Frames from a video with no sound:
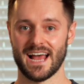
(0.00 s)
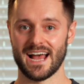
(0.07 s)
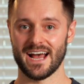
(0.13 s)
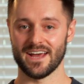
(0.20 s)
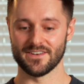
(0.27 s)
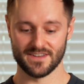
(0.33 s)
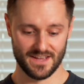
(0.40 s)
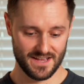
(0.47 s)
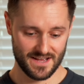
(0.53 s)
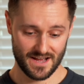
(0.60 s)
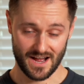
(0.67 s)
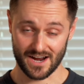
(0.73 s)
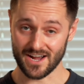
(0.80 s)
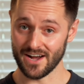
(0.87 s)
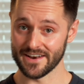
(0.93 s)
And
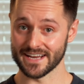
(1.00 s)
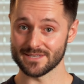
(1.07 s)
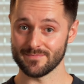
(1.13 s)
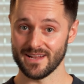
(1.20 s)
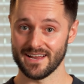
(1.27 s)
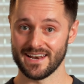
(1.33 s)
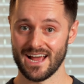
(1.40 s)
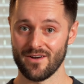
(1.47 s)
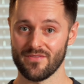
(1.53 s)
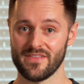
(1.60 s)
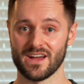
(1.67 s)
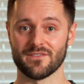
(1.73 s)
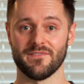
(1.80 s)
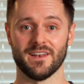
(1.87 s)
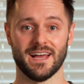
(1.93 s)
I can't explain how thankful